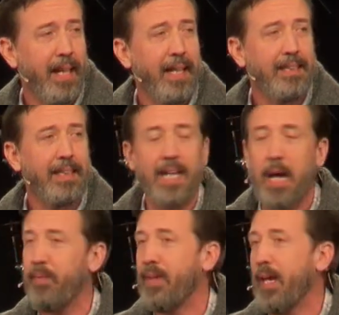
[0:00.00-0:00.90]
He's the
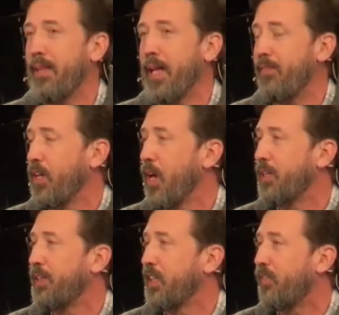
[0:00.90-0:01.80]
type of kid that if you go
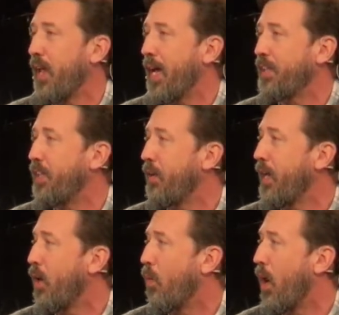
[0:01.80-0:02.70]
to Six Flags and you
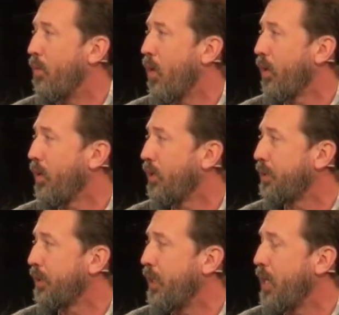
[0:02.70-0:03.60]
get on one roller
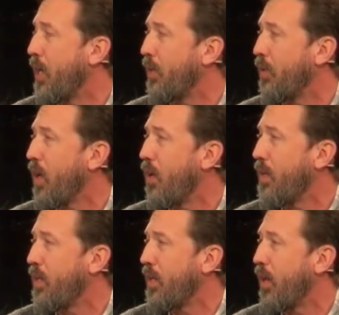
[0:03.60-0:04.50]
coaster, you go
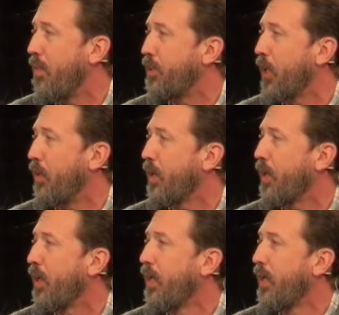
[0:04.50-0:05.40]
and you get on the
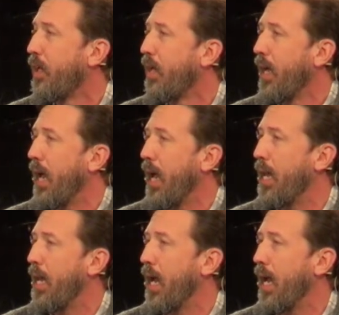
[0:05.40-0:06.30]
Joker.
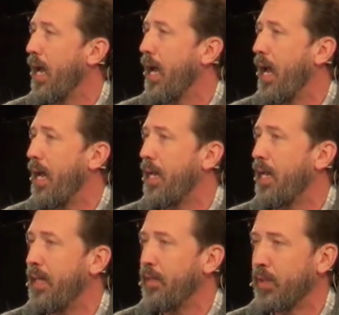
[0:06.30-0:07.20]
And
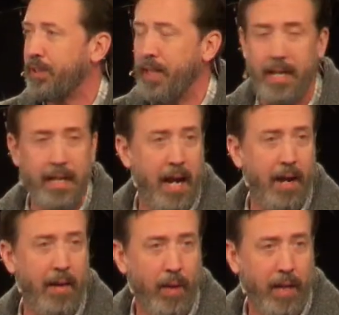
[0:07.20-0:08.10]
we're sitting
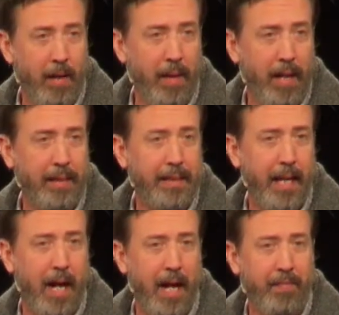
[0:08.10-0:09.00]
there, we're getting ready to
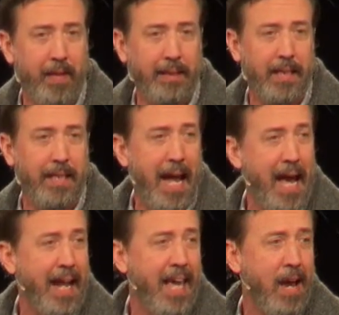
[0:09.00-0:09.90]
take off, and he said,
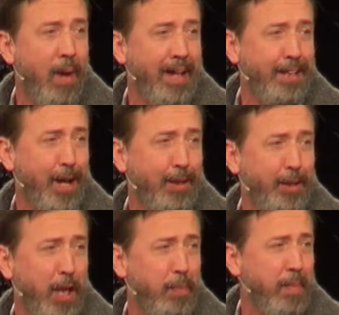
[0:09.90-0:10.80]
Dad, I can't wait to go to
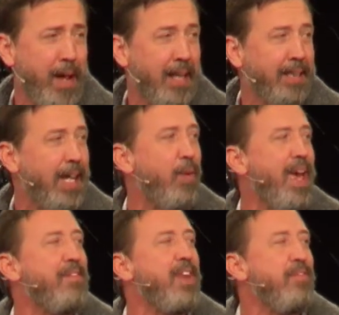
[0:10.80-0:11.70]
Superman. It's like, we
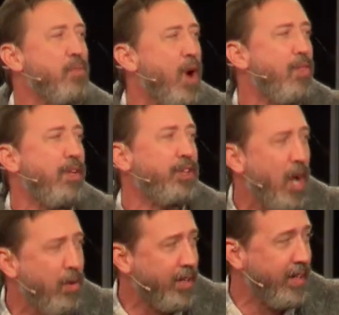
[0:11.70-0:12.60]
haven't even rode the
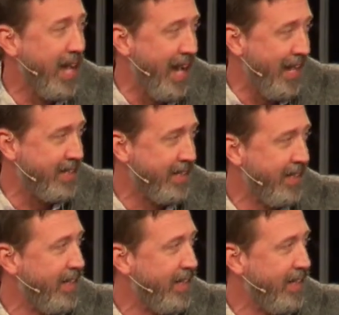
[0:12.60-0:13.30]
Joker yet.